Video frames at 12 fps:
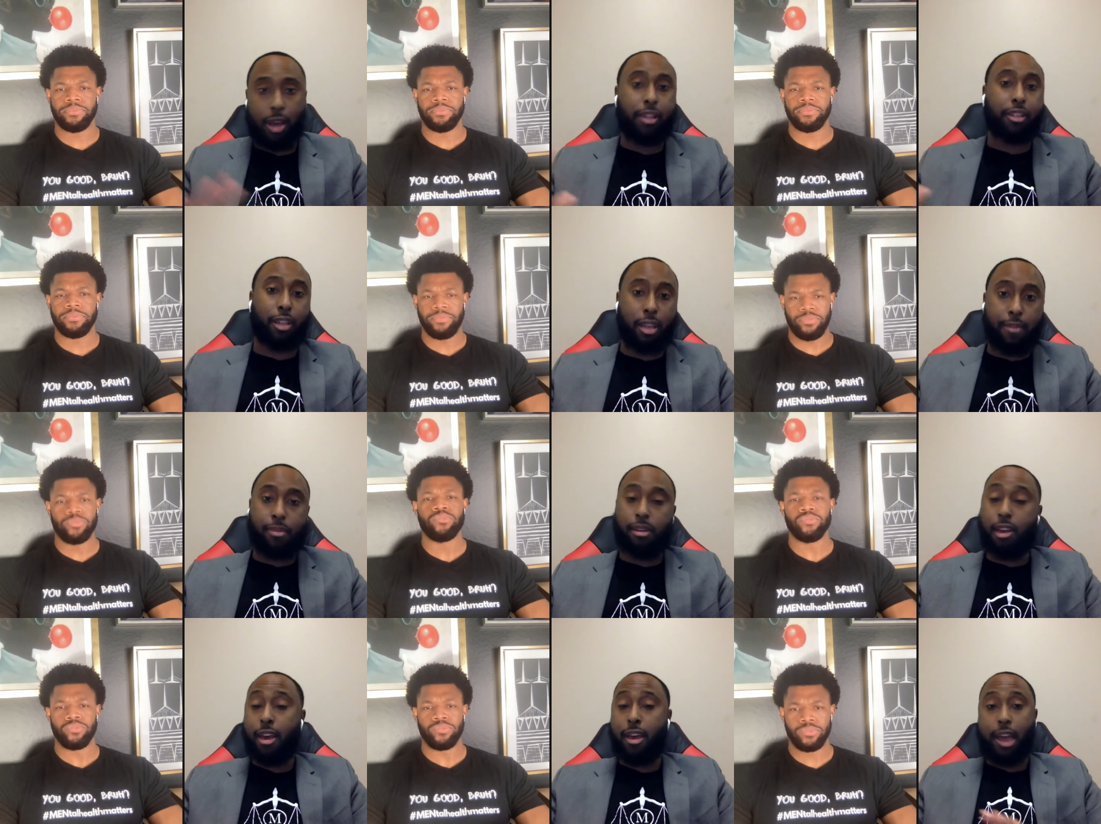Speaker 1: That's a violation of
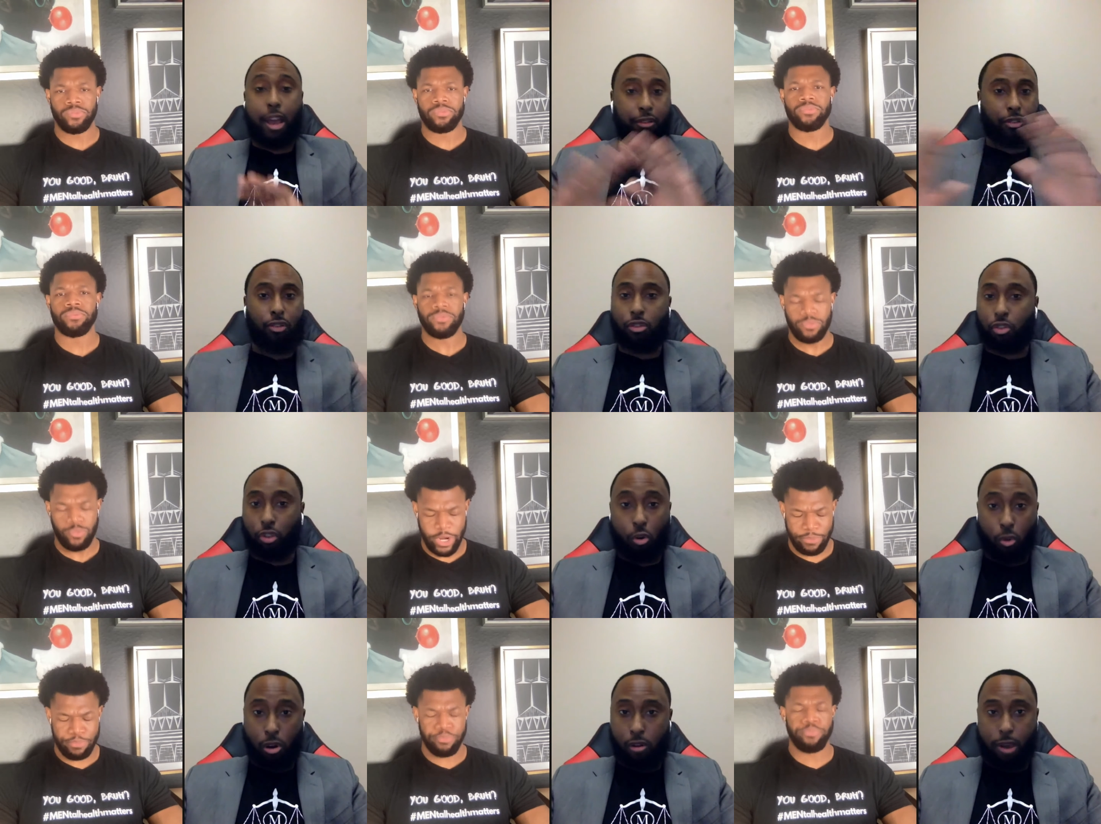HIPAA. That's
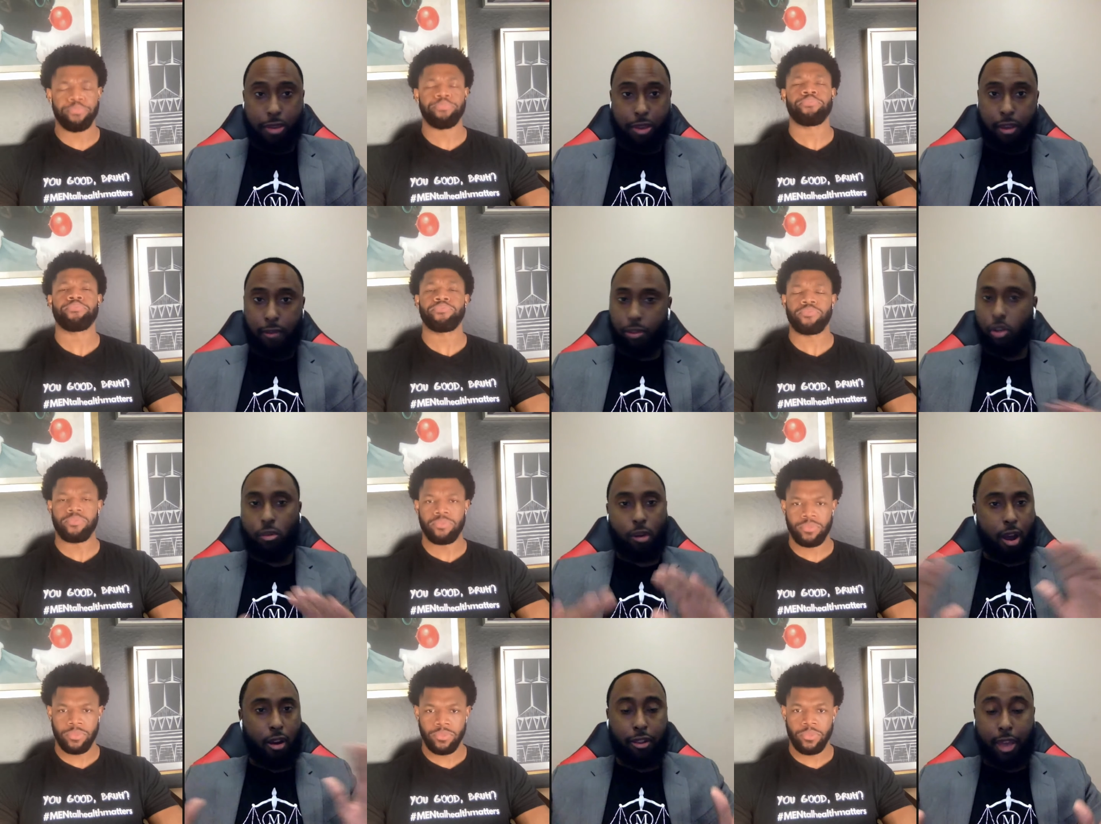so right. wrong right there.
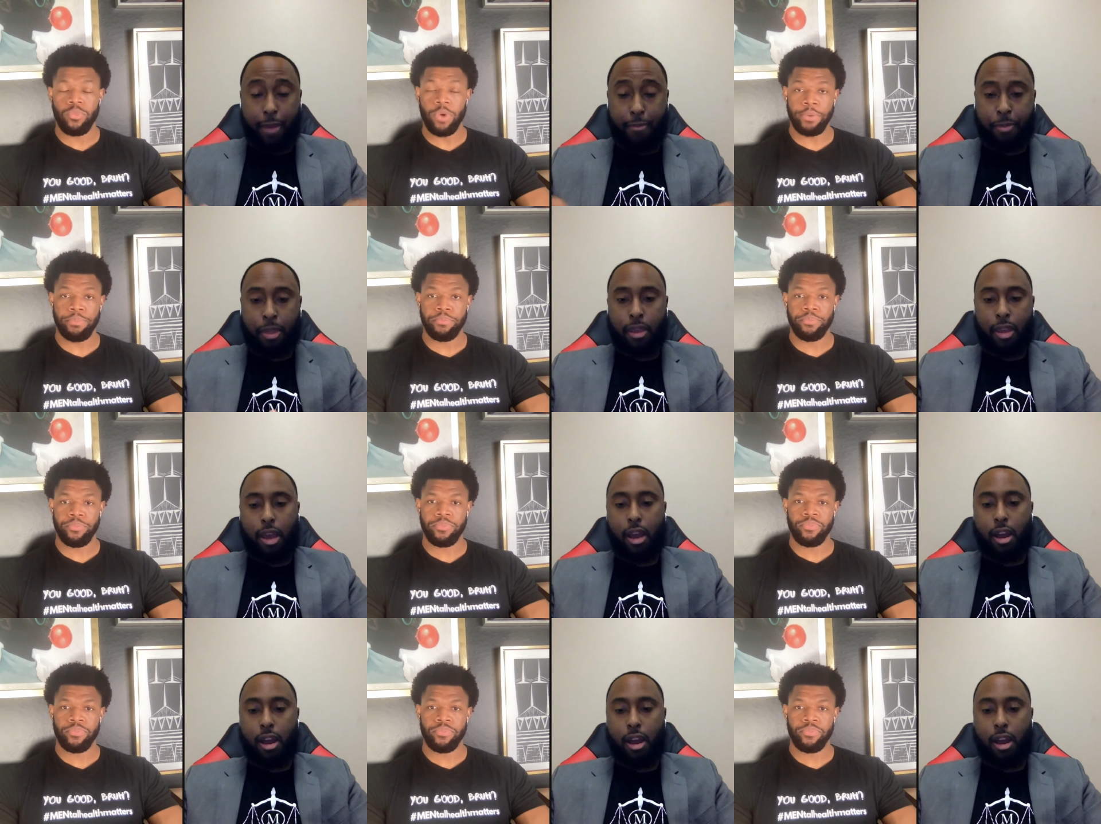So all of that. Right.